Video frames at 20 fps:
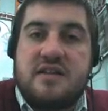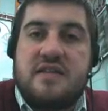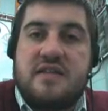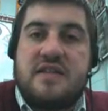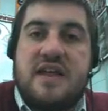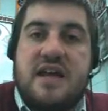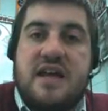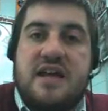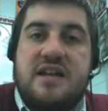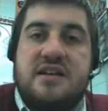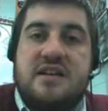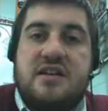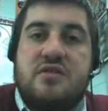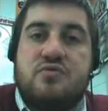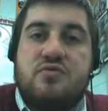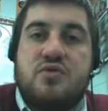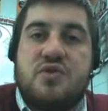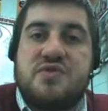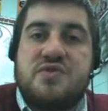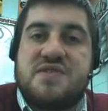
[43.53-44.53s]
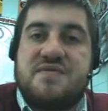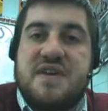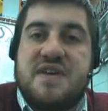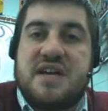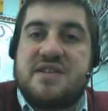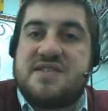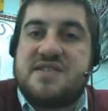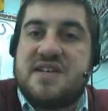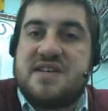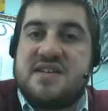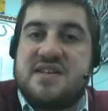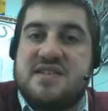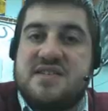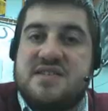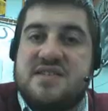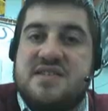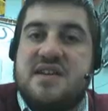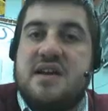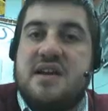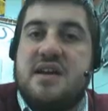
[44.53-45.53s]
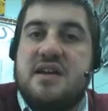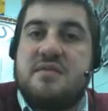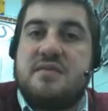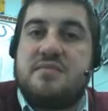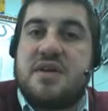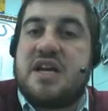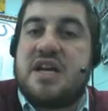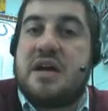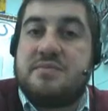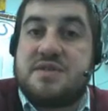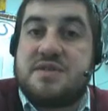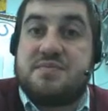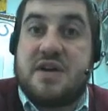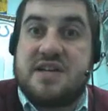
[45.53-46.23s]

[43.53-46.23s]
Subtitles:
Then Roosevelt becomes